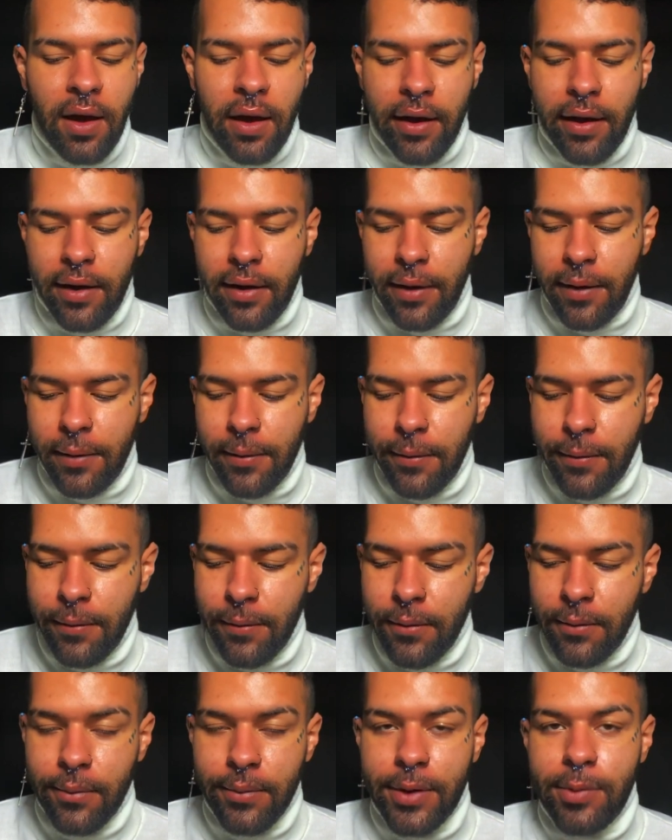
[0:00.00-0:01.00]

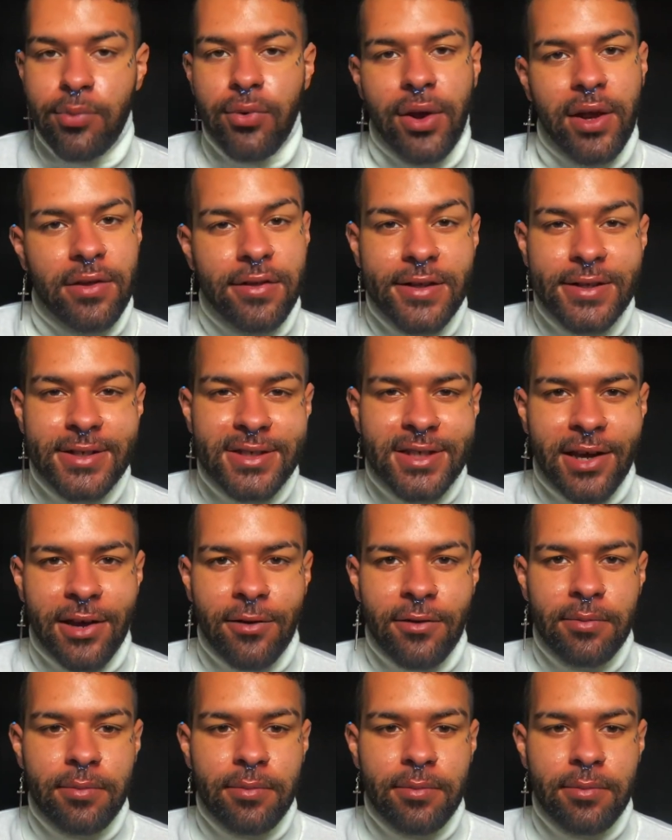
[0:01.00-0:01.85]
uh, we break this down,